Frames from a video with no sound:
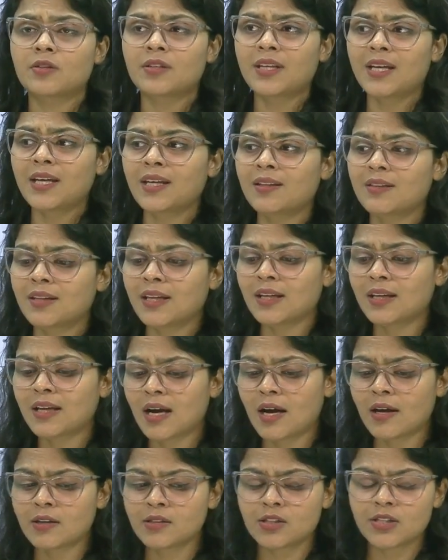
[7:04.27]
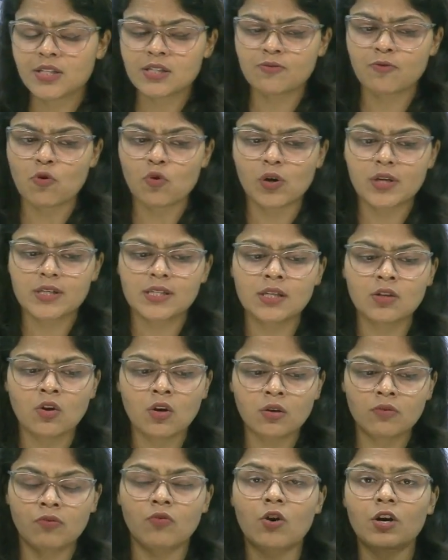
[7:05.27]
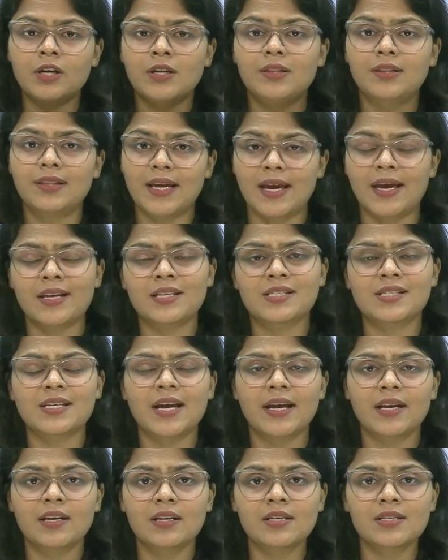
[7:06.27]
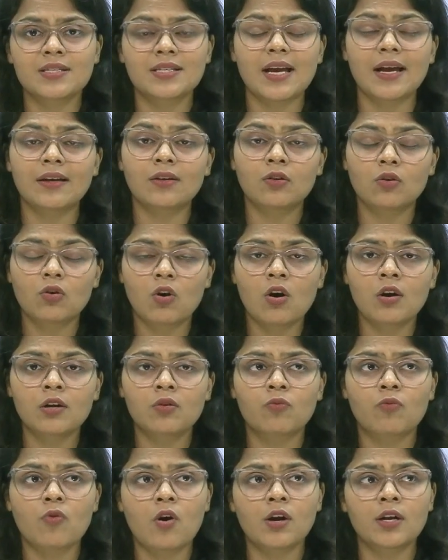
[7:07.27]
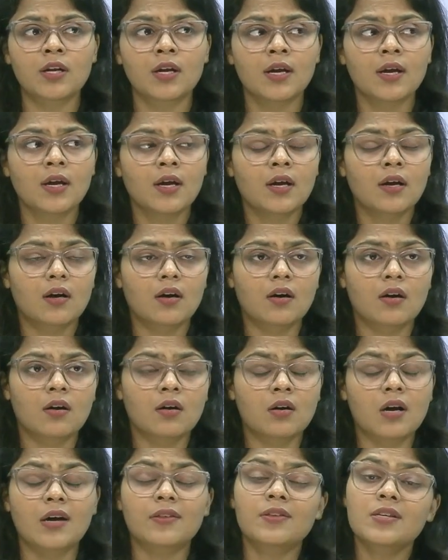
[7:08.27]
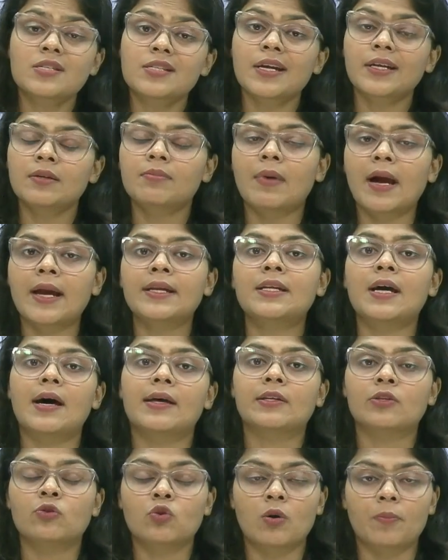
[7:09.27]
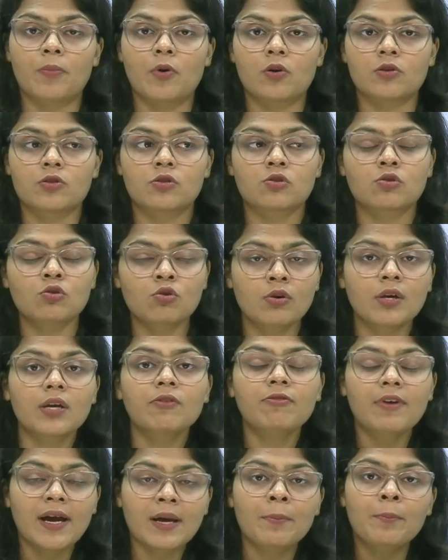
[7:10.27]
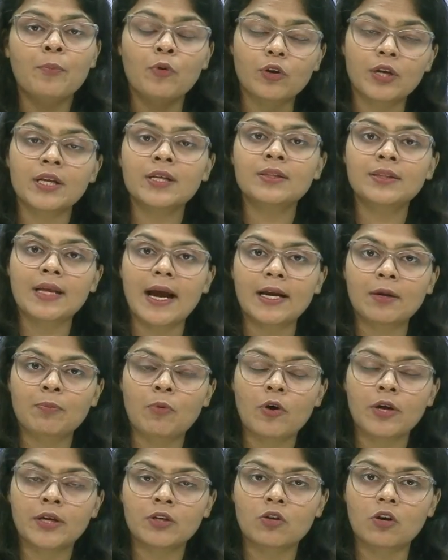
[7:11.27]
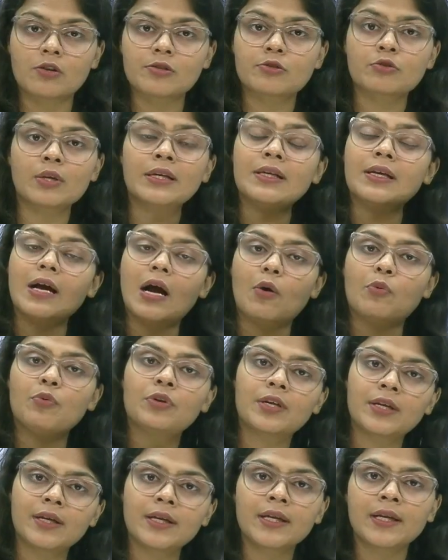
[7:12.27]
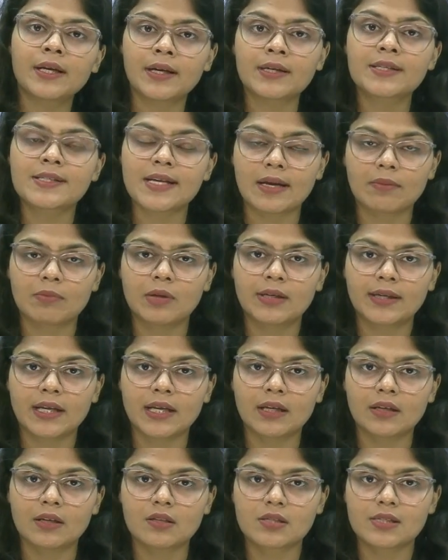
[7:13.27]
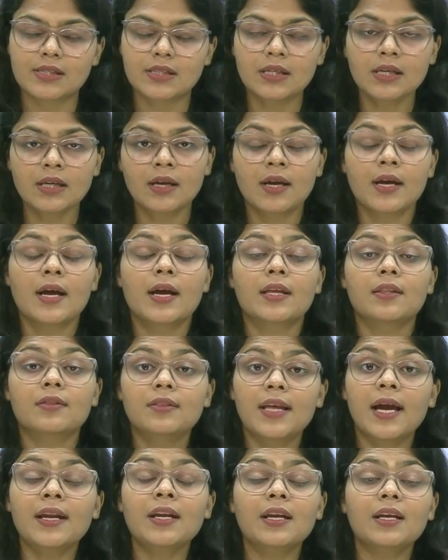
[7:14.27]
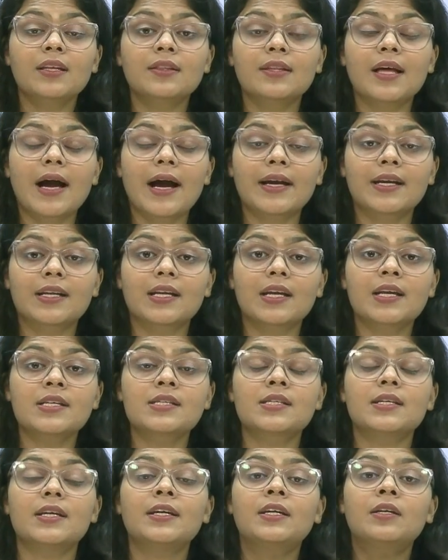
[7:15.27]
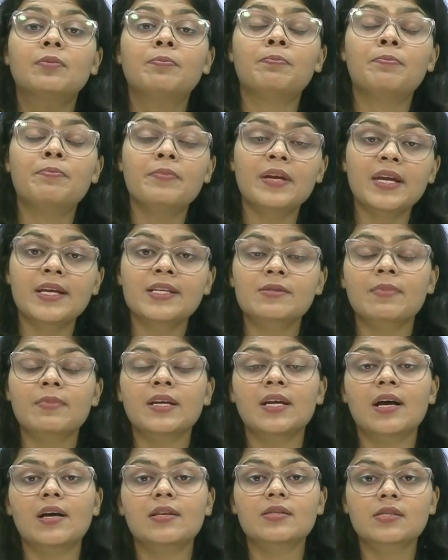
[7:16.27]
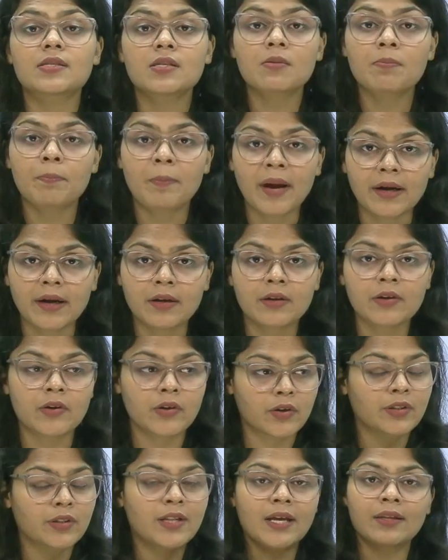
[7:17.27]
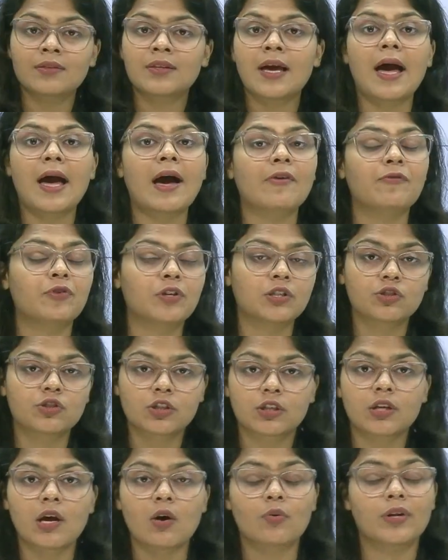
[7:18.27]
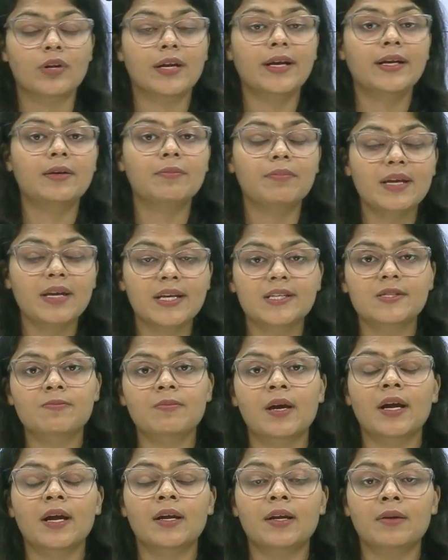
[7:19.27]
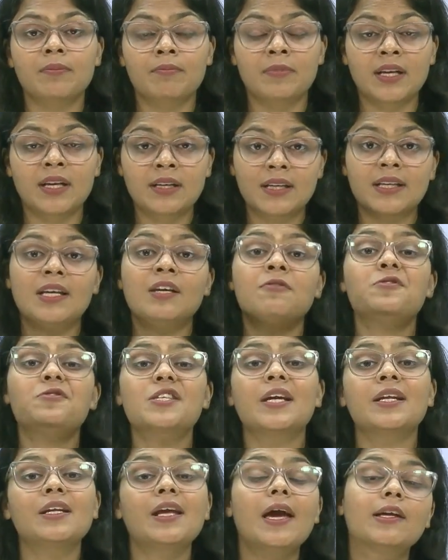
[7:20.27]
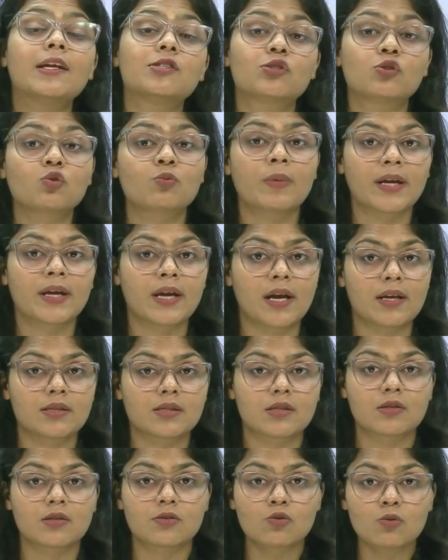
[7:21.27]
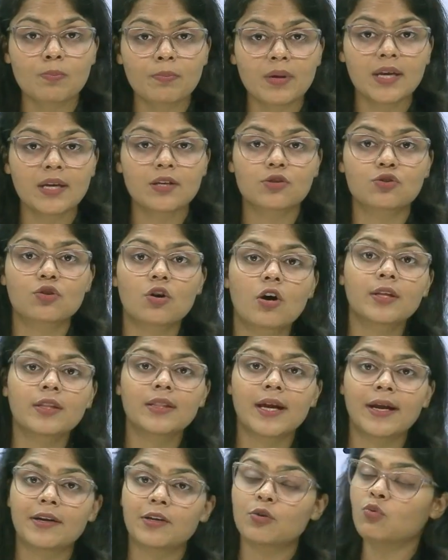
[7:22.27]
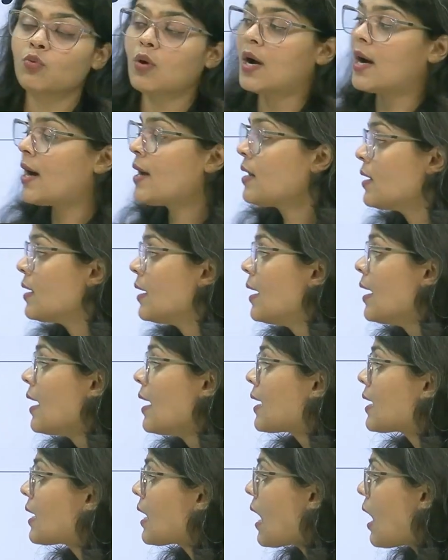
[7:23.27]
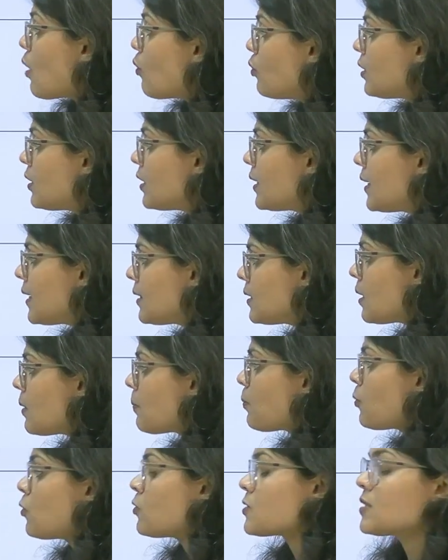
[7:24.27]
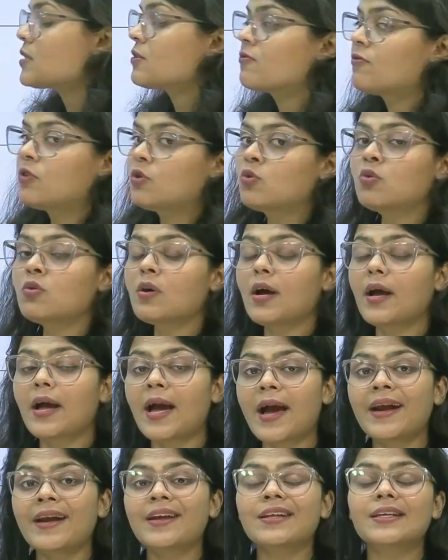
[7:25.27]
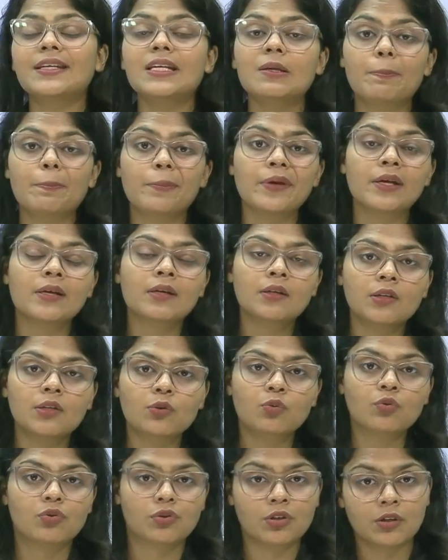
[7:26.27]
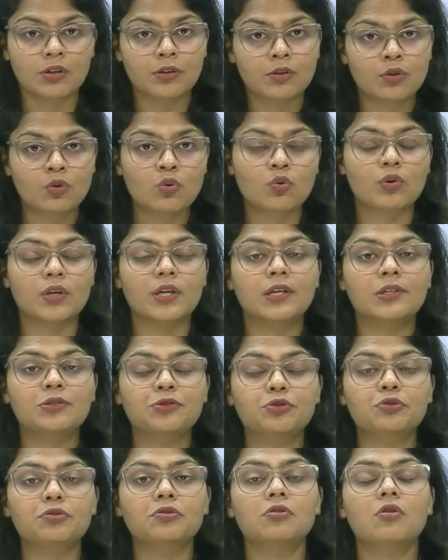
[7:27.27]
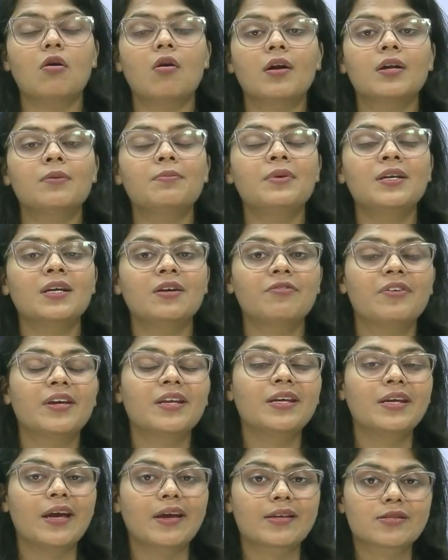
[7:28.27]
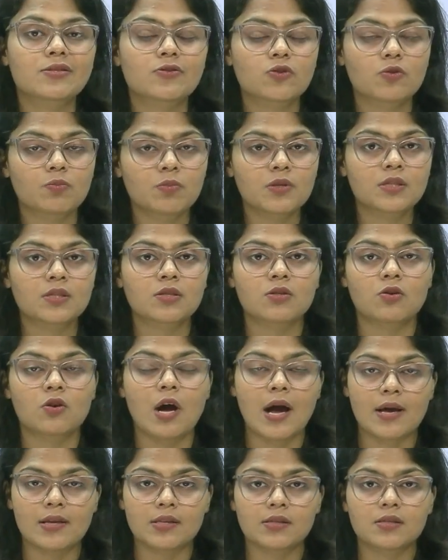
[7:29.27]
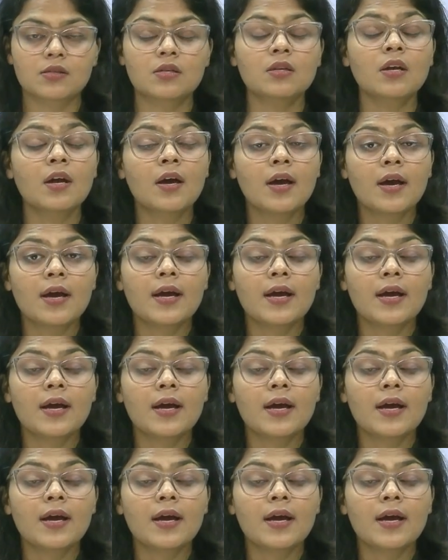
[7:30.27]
They are just focusing on what their side is and not what other side might argue upon. So if I am putting that point also and countering it simultaneously, then in that case it makes my answer better than the average crowd. It gives an edge to my answer. So make sure that you are countering the opposing view and keeping a neutral tone. It should not be a very extremist answer.